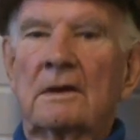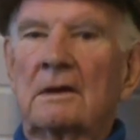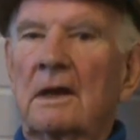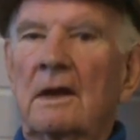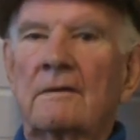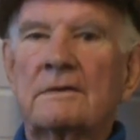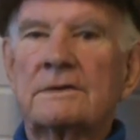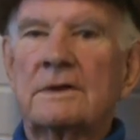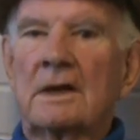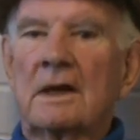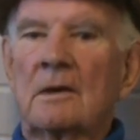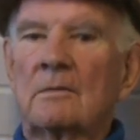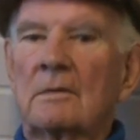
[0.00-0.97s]
Nothing I had to
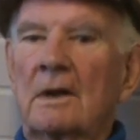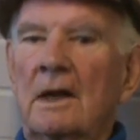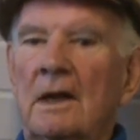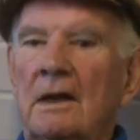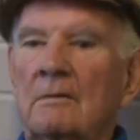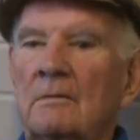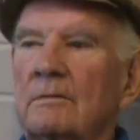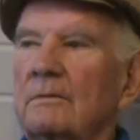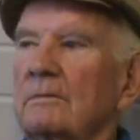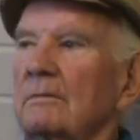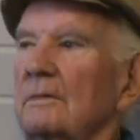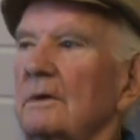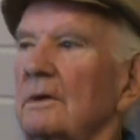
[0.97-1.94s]
say. I'm glad I
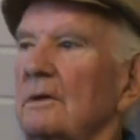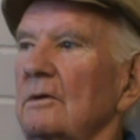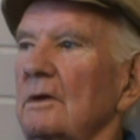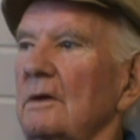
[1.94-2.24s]
can do